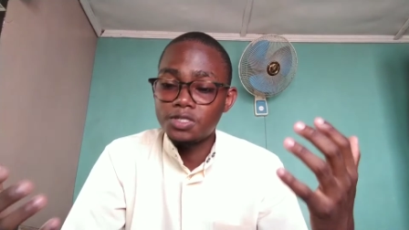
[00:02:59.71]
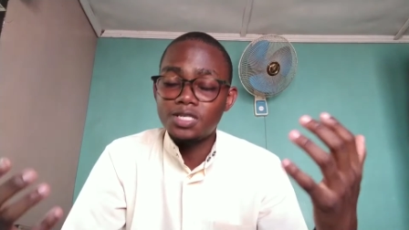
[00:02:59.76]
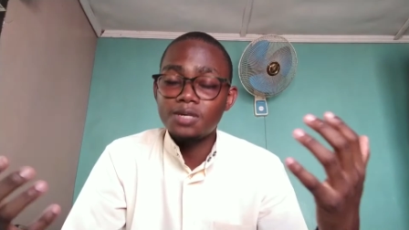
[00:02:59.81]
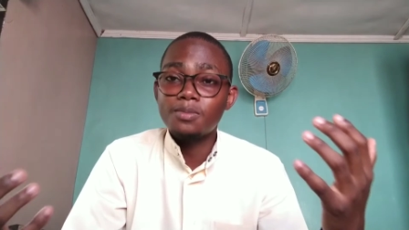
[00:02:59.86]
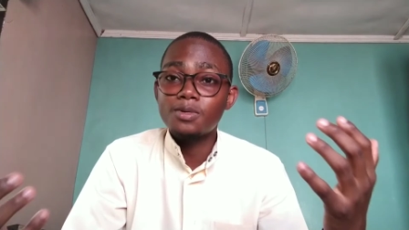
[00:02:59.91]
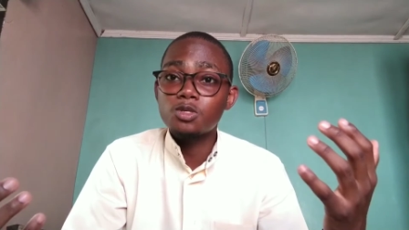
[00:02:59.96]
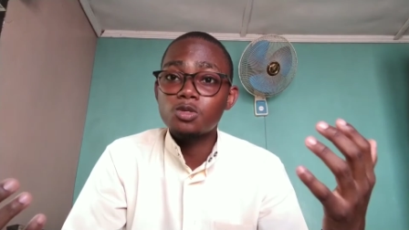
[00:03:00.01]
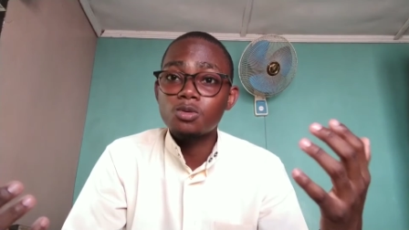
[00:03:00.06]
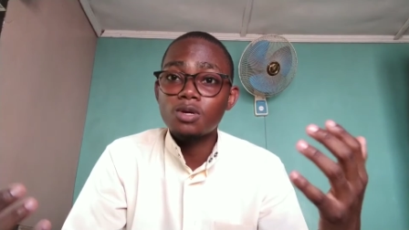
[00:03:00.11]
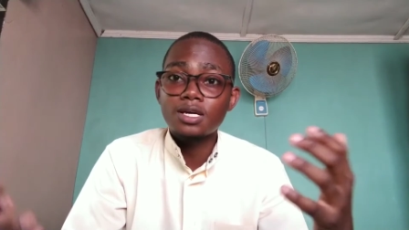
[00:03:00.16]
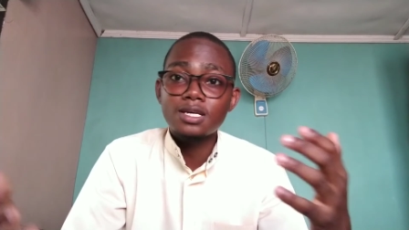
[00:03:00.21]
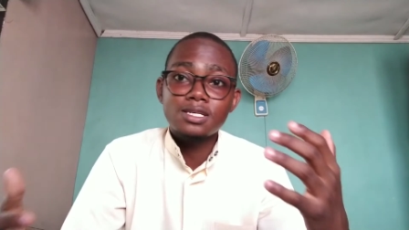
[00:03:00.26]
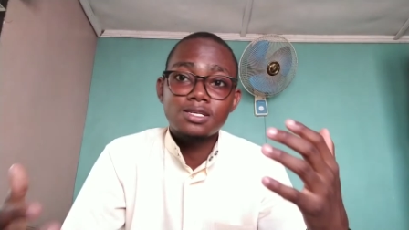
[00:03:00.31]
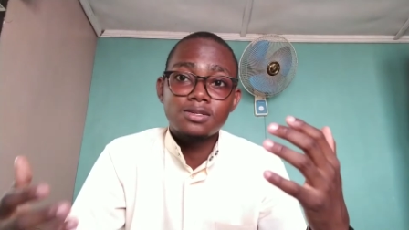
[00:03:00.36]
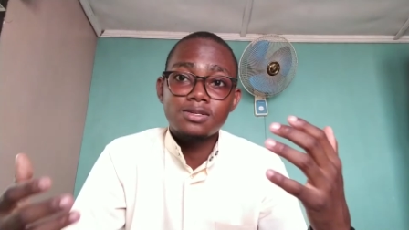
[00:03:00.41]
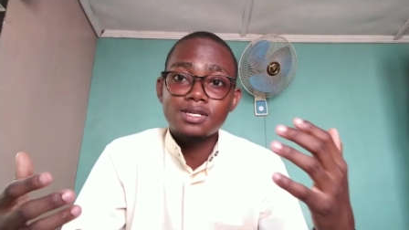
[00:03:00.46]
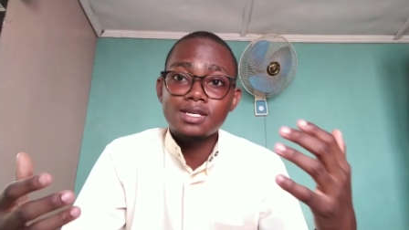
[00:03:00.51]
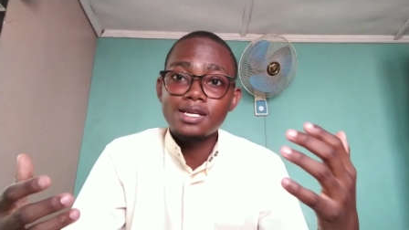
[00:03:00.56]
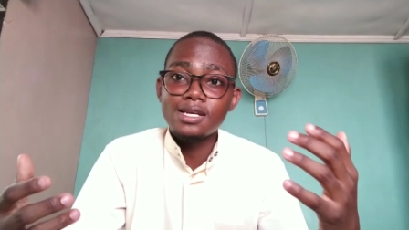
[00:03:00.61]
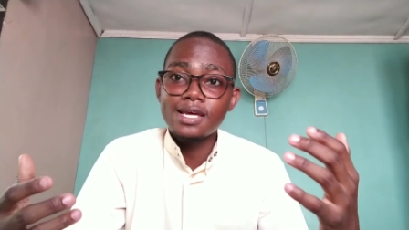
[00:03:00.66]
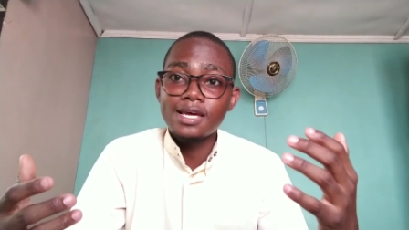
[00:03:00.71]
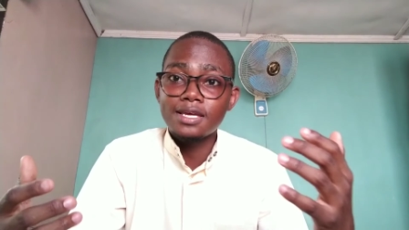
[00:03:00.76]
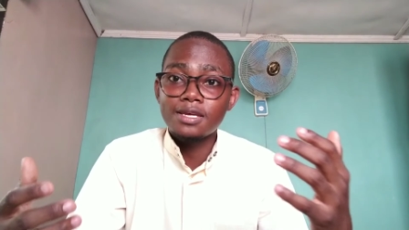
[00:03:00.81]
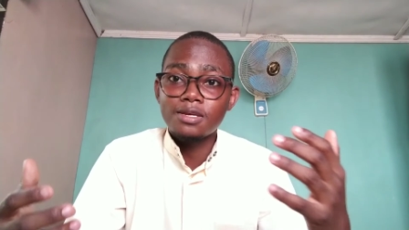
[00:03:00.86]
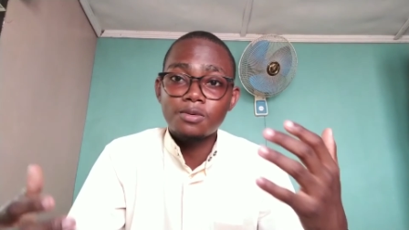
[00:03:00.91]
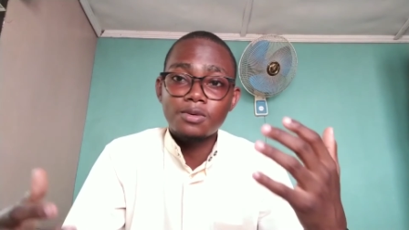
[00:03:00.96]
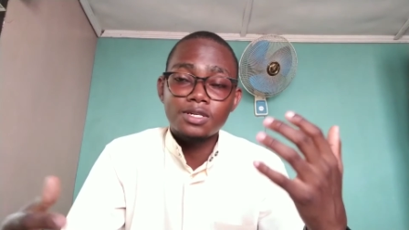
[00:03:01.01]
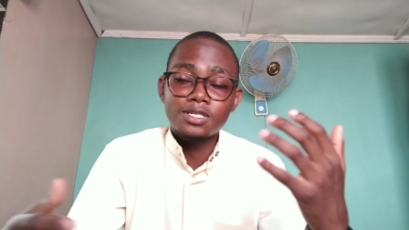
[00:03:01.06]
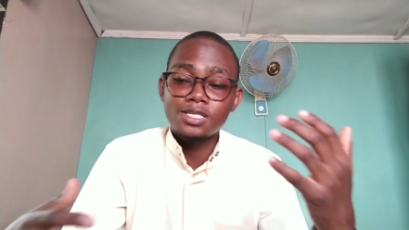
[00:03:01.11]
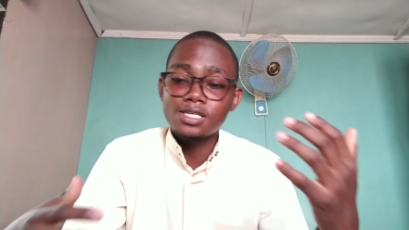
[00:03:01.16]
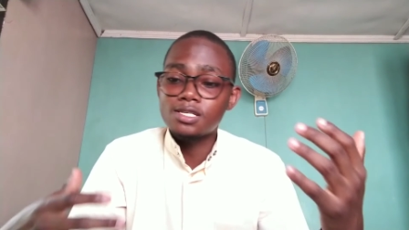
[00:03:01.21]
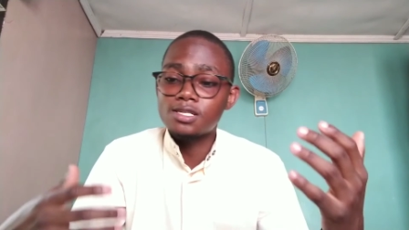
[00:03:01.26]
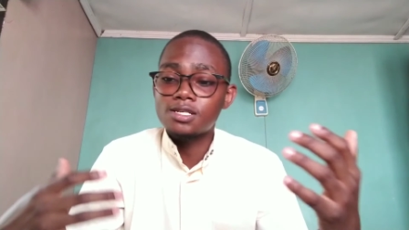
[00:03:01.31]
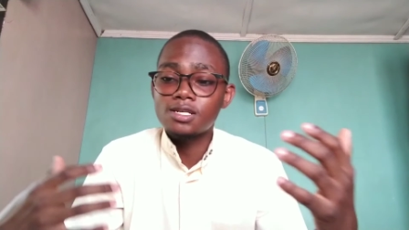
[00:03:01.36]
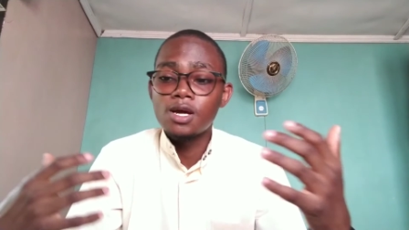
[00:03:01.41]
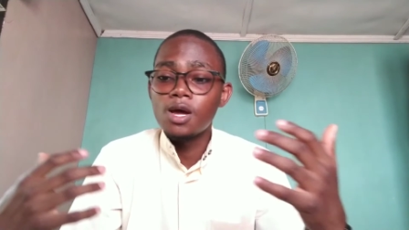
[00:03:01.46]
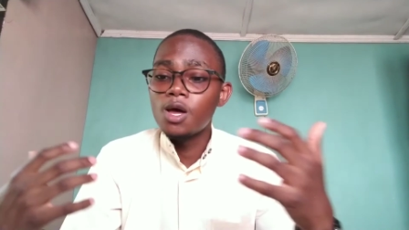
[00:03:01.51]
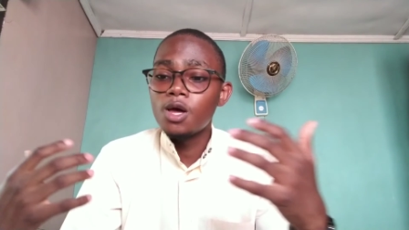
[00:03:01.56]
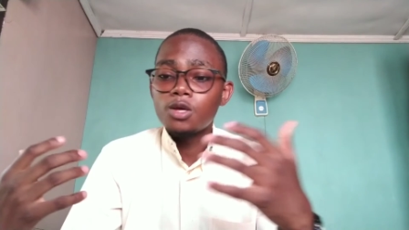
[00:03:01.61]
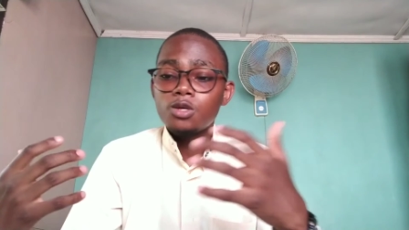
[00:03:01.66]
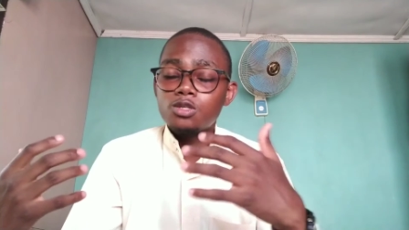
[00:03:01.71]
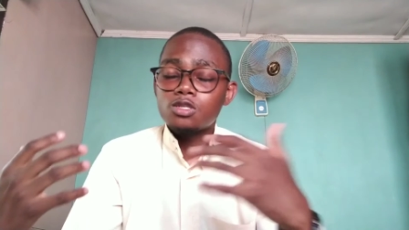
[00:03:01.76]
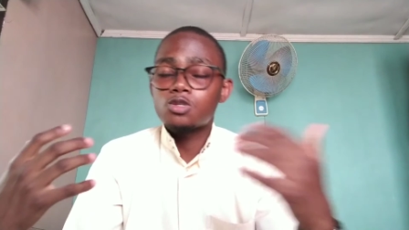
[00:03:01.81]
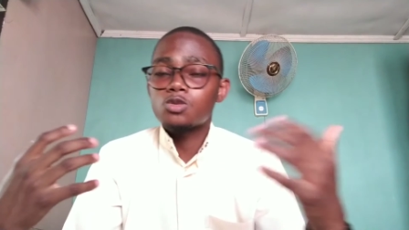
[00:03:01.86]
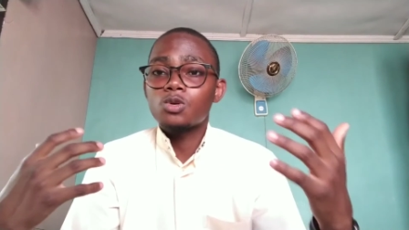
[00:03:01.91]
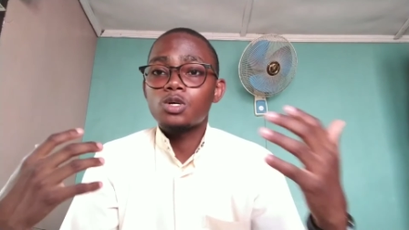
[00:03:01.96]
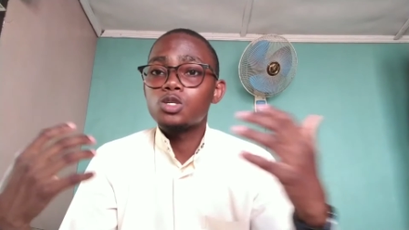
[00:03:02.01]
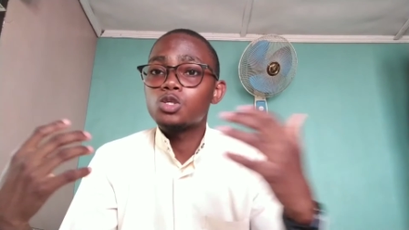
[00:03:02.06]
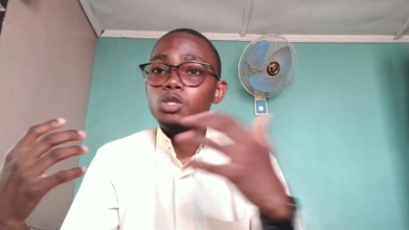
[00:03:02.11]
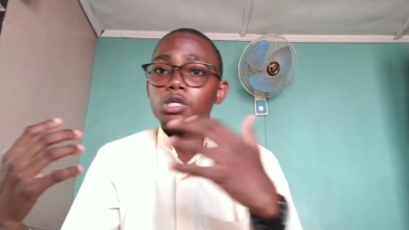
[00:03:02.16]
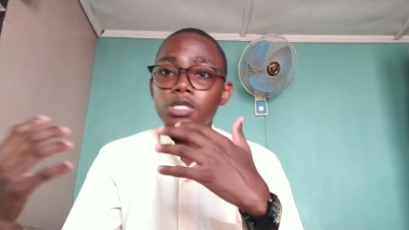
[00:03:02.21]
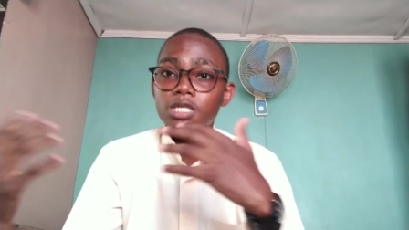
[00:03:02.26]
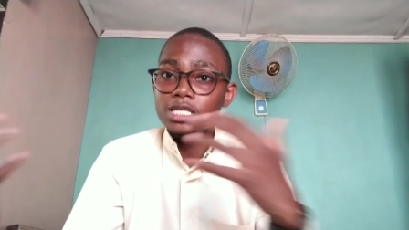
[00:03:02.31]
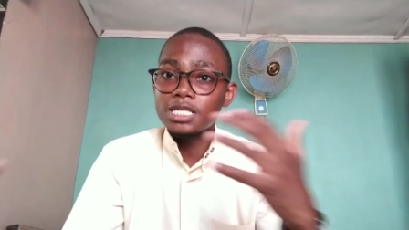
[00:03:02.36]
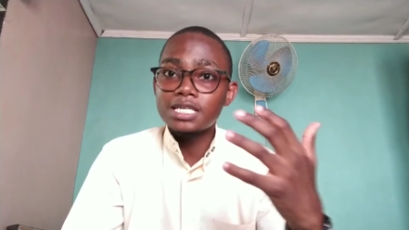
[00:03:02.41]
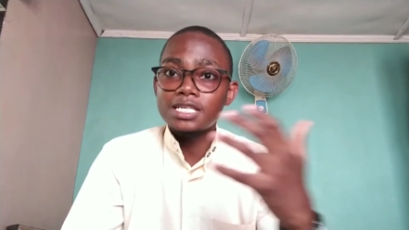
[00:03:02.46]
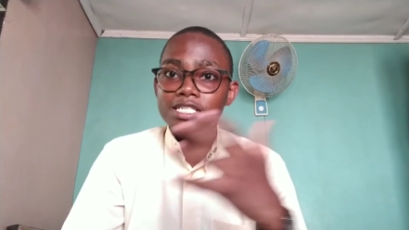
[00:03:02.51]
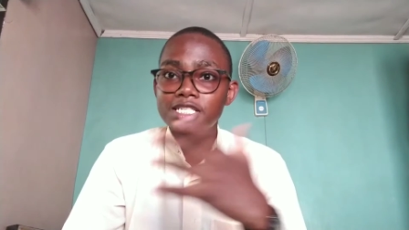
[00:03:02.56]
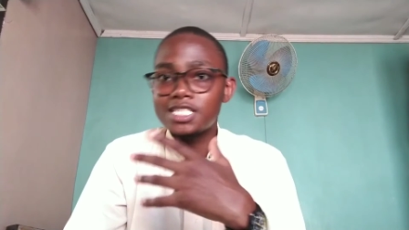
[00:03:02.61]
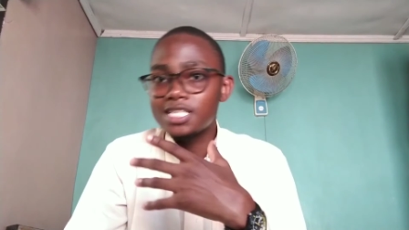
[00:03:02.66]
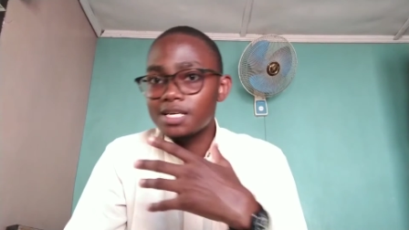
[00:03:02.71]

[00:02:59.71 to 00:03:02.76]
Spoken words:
Sheba's work is really like, you can just want to read